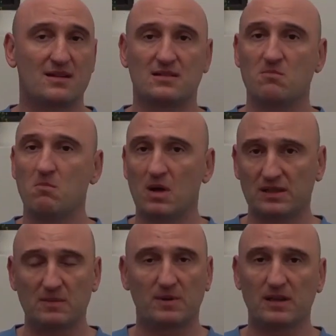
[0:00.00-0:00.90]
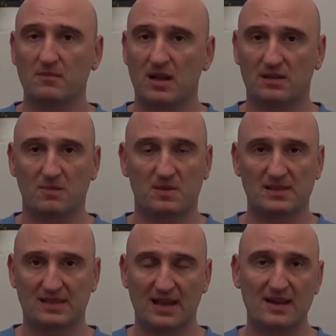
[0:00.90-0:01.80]
there's multiple
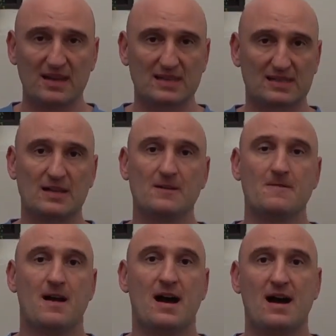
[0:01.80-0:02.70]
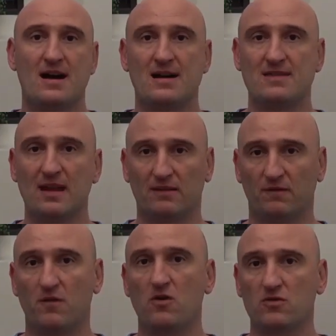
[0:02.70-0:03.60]
studies that
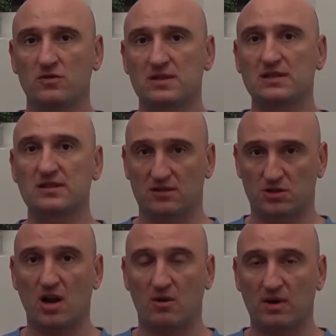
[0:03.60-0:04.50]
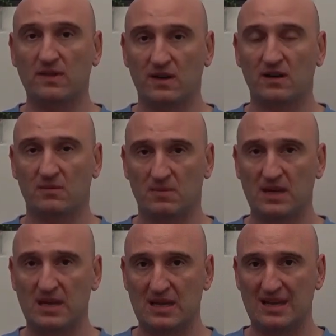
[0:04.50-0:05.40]
focus shockwave
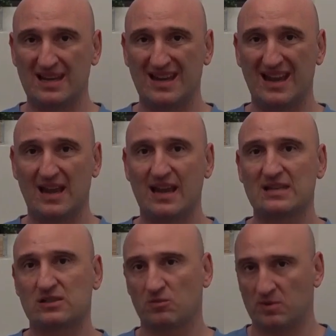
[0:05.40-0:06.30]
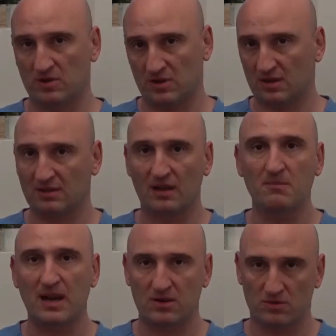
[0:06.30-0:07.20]
therapy is superior than
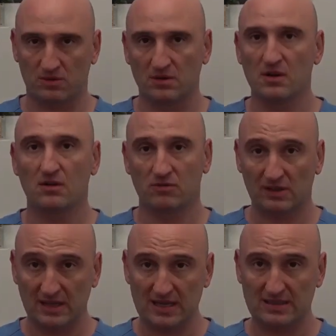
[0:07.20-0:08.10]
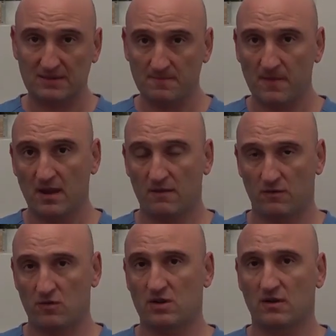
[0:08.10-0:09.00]
manual release
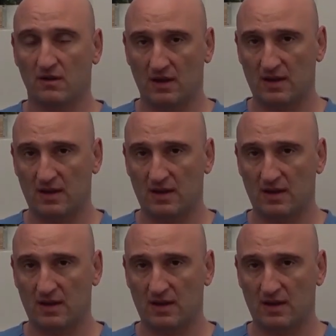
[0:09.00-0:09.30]
for